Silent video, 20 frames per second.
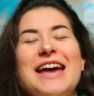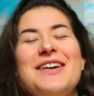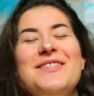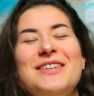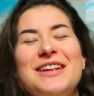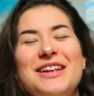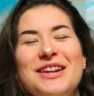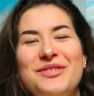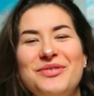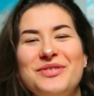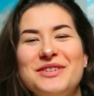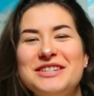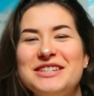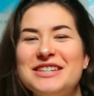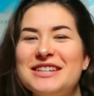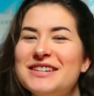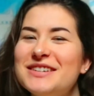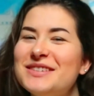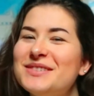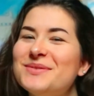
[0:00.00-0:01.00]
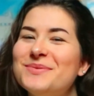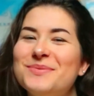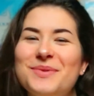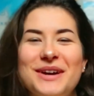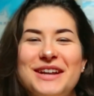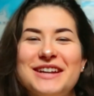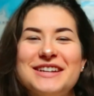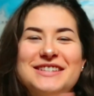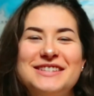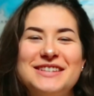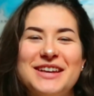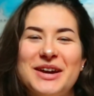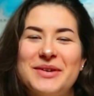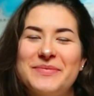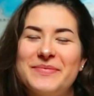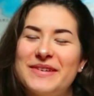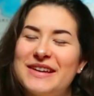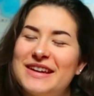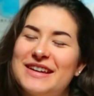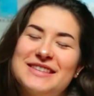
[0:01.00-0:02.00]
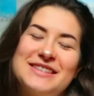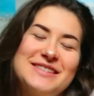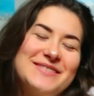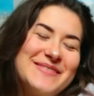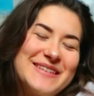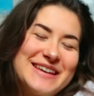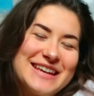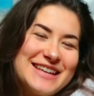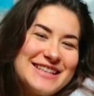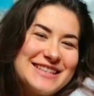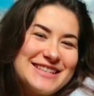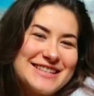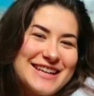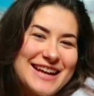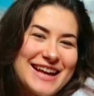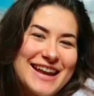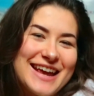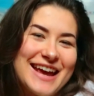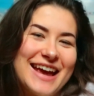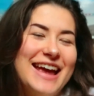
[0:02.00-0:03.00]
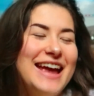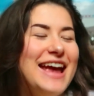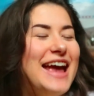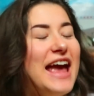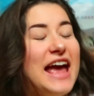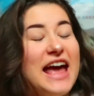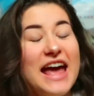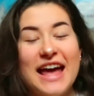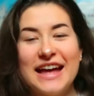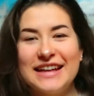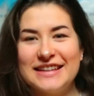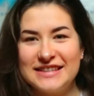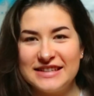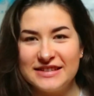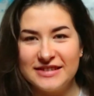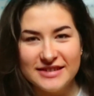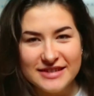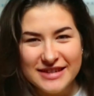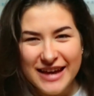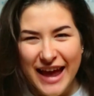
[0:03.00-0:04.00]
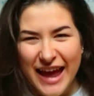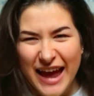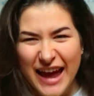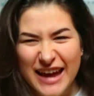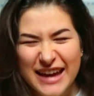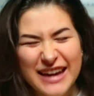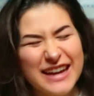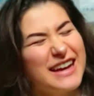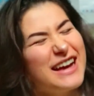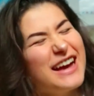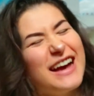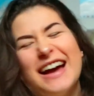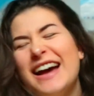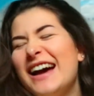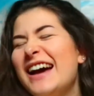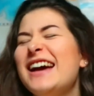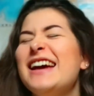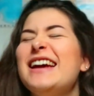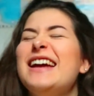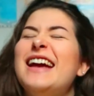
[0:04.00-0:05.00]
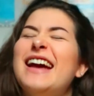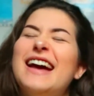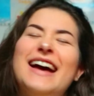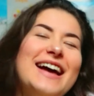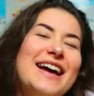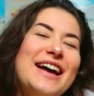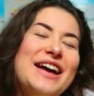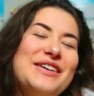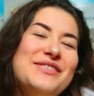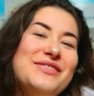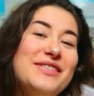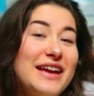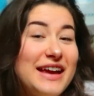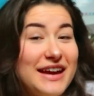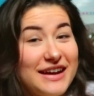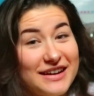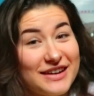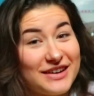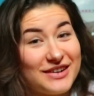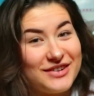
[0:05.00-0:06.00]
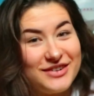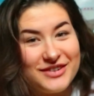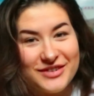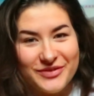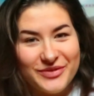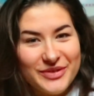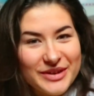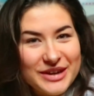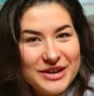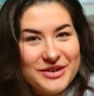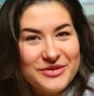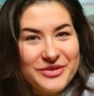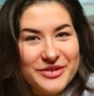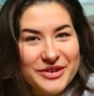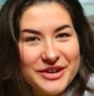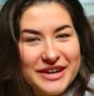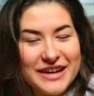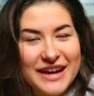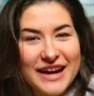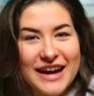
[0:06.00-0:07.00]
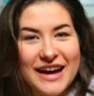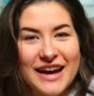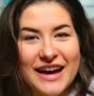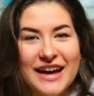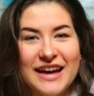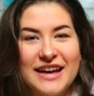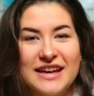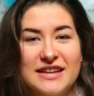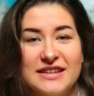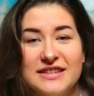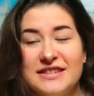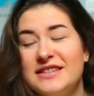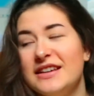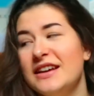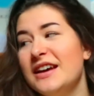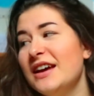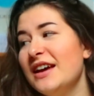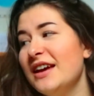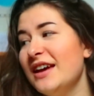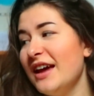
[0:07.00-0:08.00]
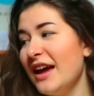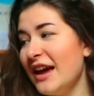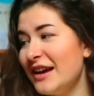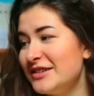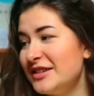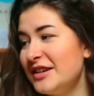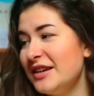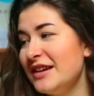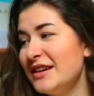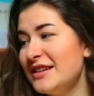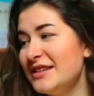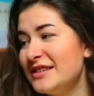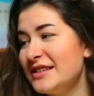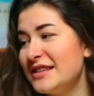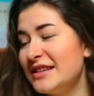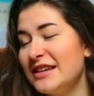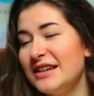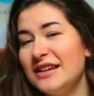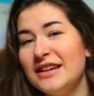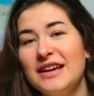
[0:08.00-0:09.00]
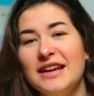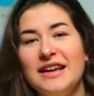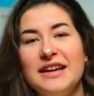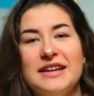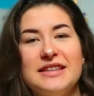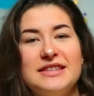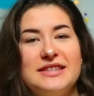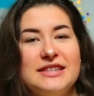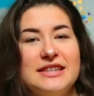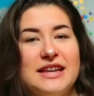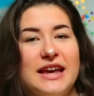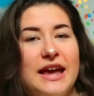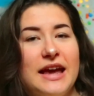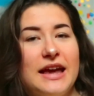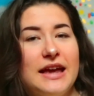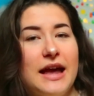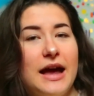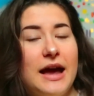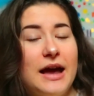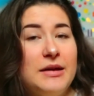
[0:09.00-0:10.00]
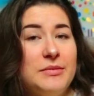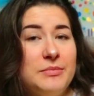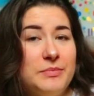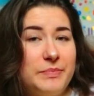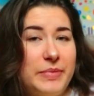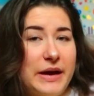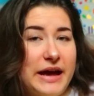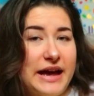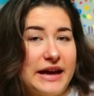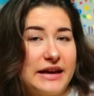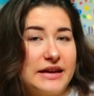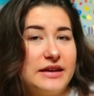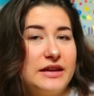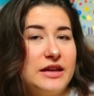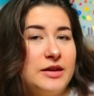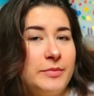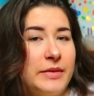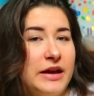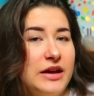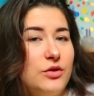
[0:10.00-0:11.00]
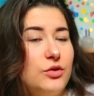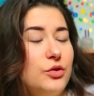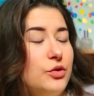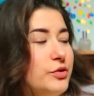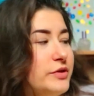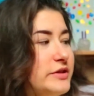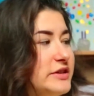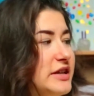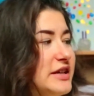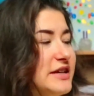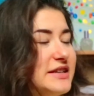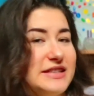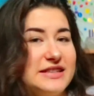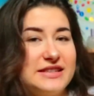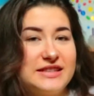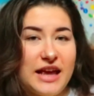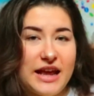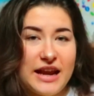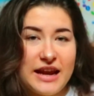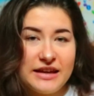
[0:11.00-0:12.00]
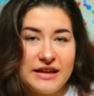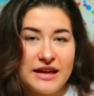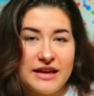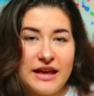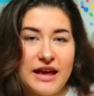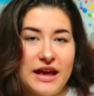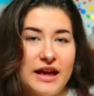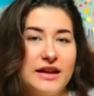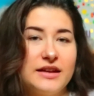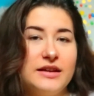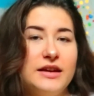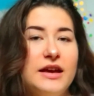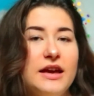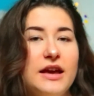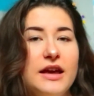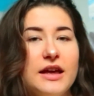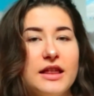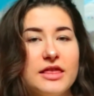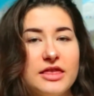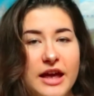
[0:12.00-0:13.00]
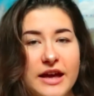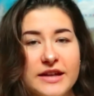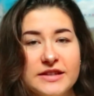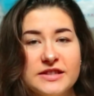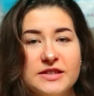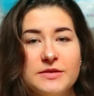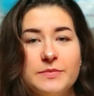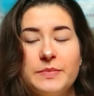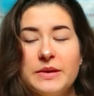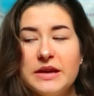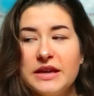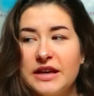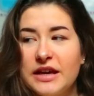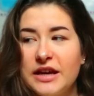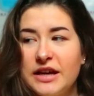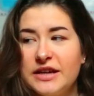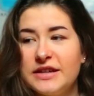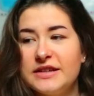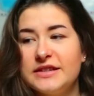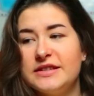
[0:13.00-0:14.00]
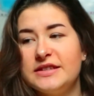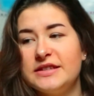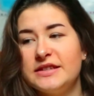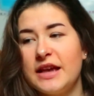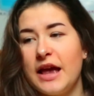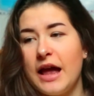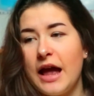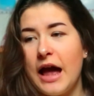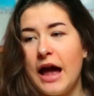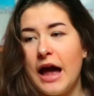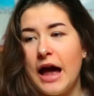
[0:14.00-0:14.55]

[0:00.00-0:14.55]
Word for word: Hey my little fishies, what is up? It's me, it's Sanne, and today I have a new video for you guys. As you can see, today I'm back in my old setting again. That's because